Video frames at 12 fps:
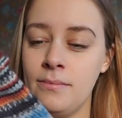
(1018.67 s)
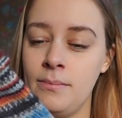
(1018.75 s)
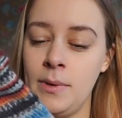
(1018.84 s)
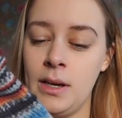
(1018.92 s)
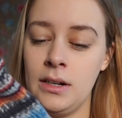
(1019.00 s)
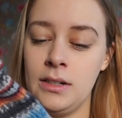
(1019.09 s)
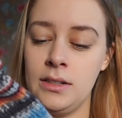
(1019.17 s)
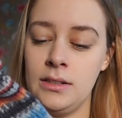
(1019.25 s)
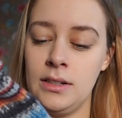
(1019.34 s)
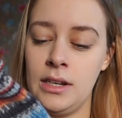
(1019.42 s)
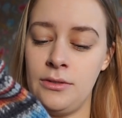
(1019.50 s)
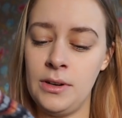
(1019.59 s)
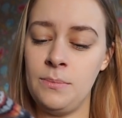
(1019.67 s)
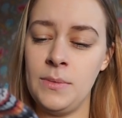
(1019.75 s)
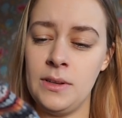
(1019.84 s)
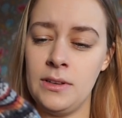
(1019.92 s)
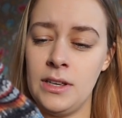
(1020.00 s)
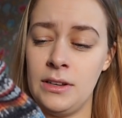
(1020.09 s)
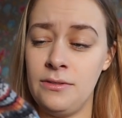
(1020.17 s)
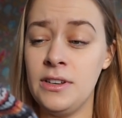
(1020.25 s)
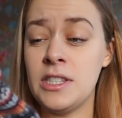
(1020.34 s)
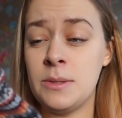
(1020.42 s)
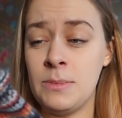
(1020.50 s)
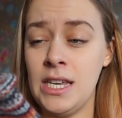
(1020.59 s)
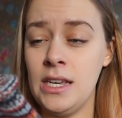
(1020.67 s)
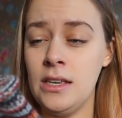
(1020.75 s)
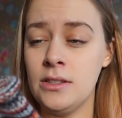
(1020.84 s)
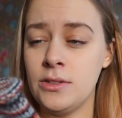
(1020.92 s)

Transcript: but it fits me,